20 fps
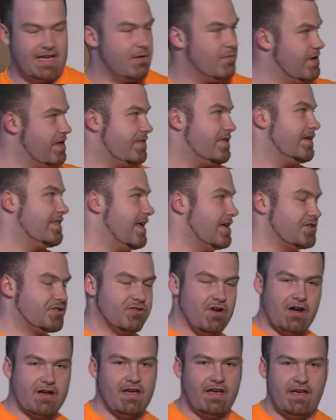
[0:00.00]
and we think that
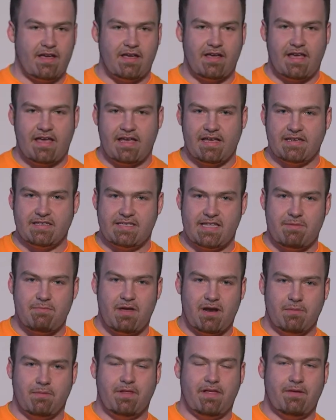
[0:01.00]
trucking is the
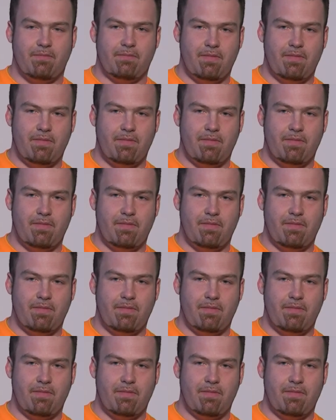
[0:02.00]
minimal,